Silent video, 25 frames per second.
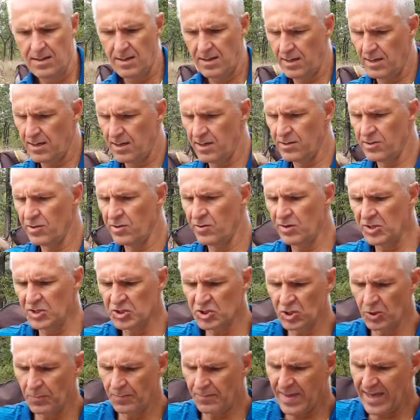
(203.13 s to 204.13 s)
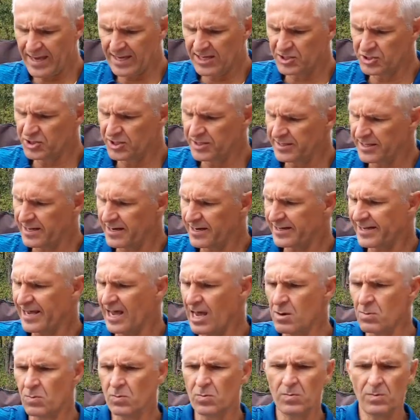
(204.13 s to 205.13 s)
in the original packaging that it
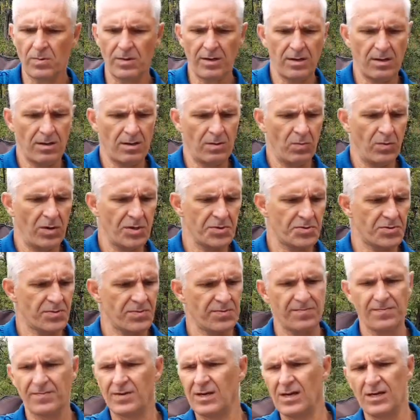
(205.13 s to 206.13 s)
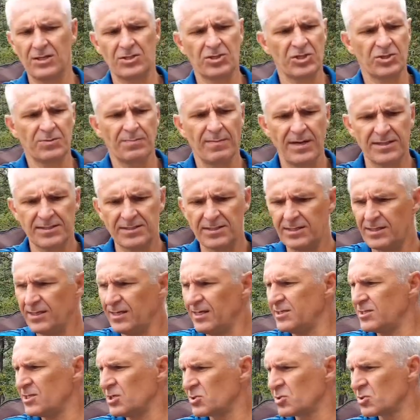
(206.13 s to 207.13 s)
came with. It just makes it
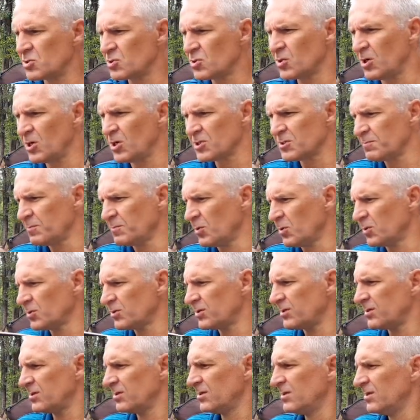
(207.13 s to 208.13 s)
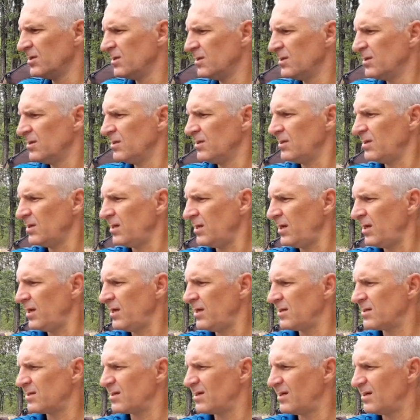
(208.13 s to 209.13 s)
easier to transport
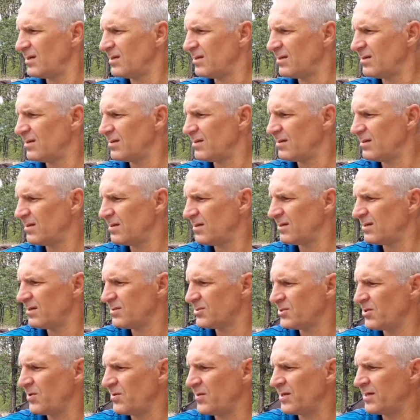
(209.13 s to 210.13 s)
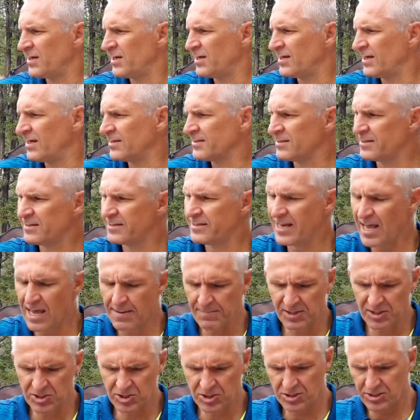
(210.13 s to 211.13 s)
and so that it doesn't
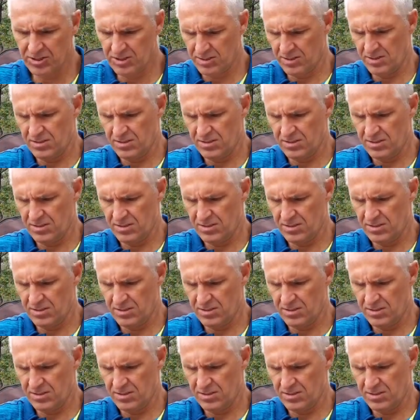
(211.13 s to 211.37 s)
damage